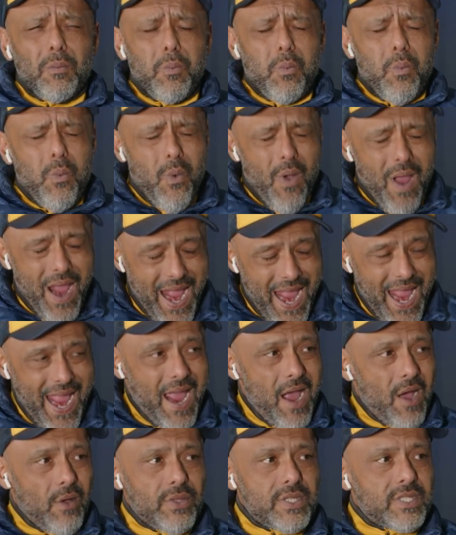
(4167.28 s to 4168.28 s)

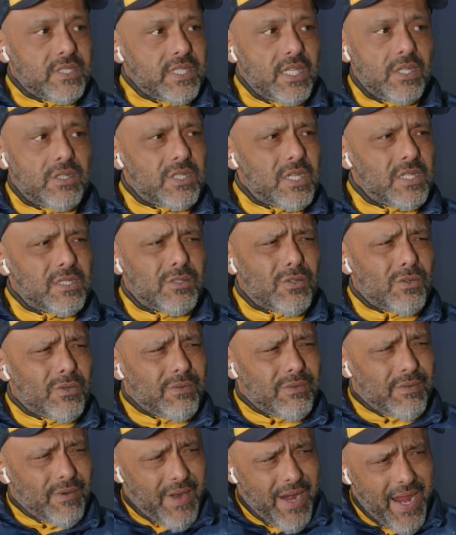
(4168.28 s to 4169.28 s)
Wow, this thing's just
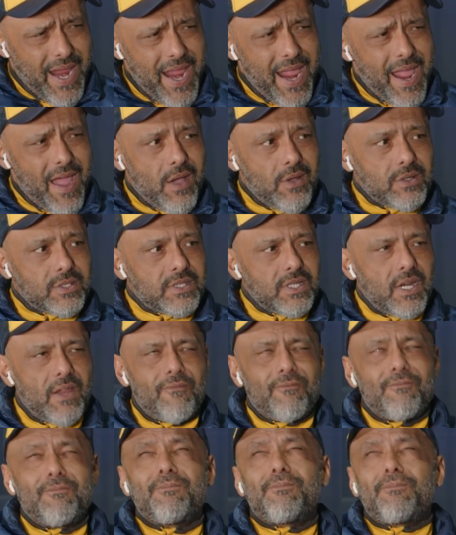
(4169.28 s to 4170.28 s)
grouse,
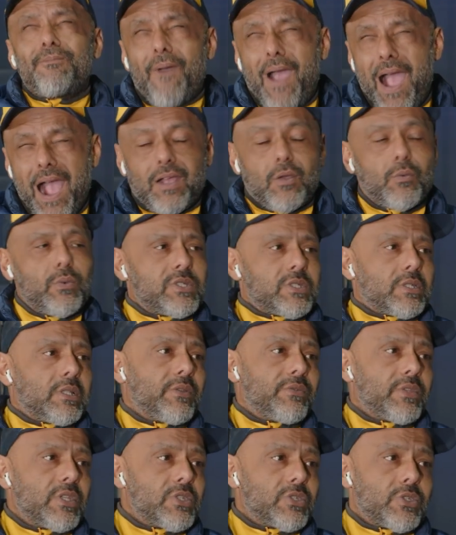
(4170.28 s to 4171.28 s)
Fuck, I wish I
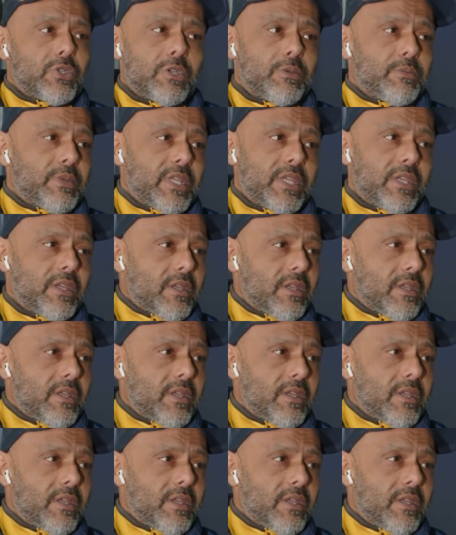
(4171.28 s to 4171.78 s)
lived in Germany.